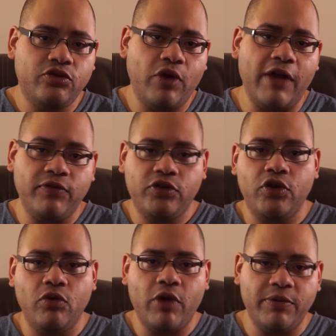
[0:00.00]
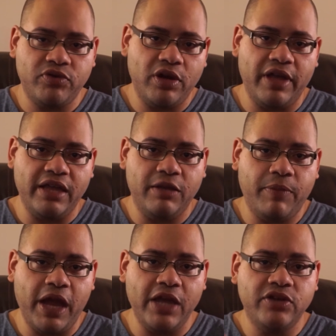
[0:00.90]
traffic to your website landing
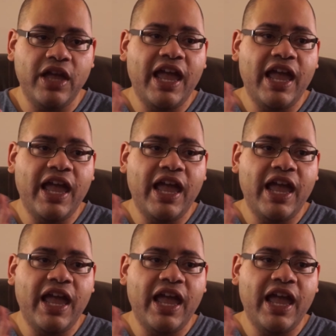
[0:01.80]
page,